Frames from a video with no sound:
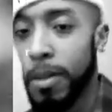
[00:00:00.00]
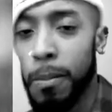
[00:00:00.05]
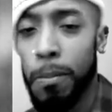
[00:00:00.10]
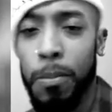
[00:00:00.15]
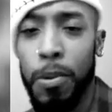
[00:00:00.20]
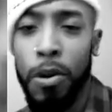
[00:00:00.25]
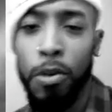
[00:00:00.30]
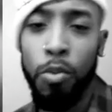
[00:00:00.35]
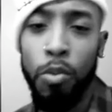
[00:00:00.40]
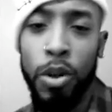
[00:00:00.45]

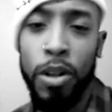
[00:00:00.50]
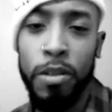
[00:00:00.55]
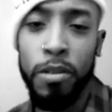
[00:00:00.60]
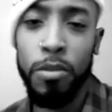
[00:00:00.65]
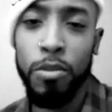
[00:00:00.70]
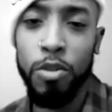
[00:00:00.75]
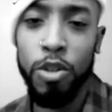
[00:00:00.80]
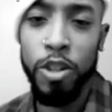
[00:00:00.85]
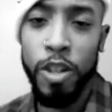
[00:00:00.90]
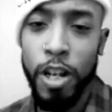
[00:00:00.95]
but what
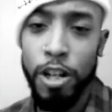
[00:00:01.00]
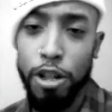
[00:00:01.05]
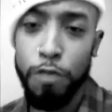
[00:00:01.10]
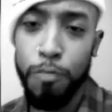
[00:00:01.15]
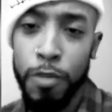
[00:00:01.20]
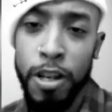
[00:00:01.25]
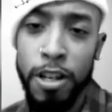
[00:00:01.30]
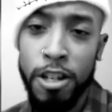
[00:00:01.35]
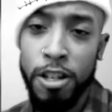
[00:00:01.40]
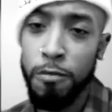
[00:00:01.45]
Sketch of
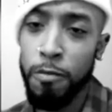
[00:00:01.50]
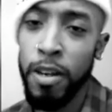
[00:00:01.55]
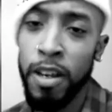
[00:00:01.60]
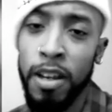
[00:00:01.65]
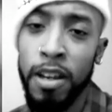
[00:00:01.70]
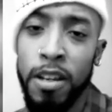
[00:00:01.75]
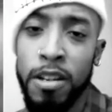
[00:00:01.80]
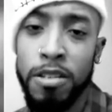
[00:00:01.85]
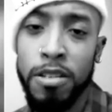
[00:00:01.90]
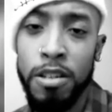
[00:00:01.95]
Peace
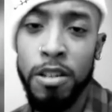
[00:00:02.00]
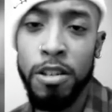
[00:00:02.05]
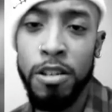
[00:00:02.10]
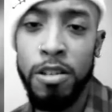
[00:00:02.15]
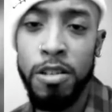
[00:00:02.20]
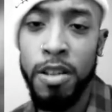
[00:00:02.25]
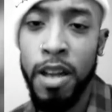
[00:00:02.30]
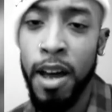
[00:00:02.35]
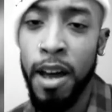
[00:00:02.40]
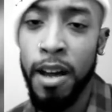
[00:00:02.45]
means
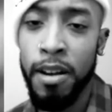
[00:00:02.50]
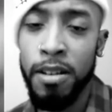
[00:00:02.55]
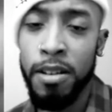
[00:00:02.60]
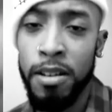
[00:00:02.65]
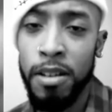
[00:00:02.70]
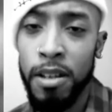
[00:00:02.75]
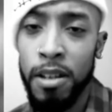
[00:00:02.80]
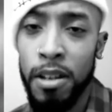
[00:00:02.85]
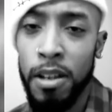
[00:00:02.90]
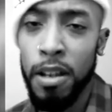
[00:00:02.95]
is that
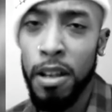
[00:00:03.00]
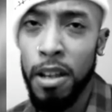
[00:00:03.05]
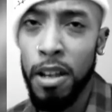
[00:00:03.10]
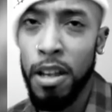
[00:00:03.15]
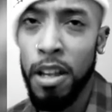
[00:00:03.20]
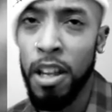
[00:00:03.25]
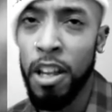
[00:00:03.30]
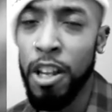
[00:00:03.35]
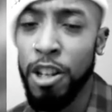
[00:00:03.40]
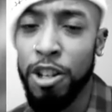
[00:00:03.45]

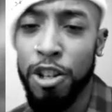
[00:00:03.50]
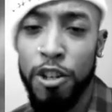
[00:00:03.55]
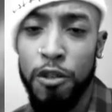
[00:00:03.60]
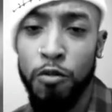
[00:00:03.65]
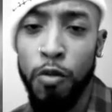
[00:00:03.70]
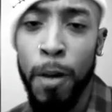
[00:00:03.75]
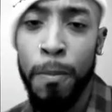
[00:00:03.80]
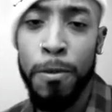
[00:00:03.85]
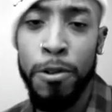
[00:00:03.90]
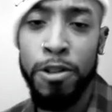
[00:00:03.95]
it just
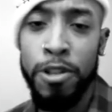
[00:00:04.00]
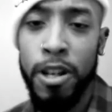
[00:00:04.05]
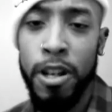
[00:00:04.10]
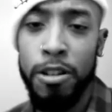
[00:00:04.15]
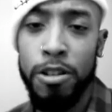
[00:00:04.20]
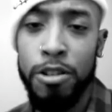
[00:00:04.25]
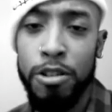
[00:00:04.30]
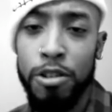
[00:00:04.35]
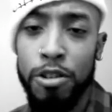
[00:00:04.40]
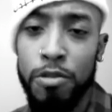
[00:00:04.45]

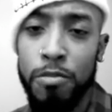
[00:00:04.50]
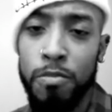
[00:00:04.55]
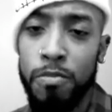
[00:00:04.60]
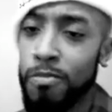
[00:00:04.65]
represents,